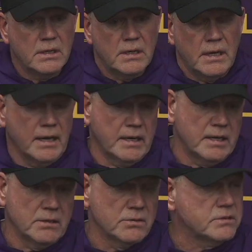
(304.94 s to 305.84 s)
and
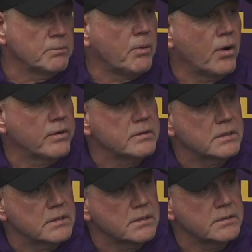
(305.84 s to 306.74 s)
he looks the part.
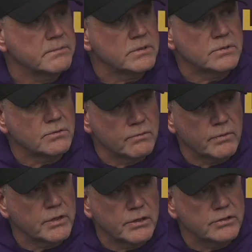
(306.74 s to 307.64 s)
He's doing a
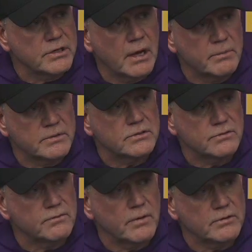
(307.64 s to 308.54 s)
really good job as a
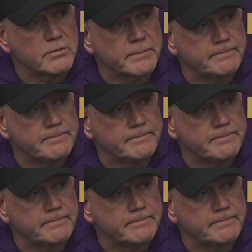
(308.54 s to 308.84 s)
true freshman.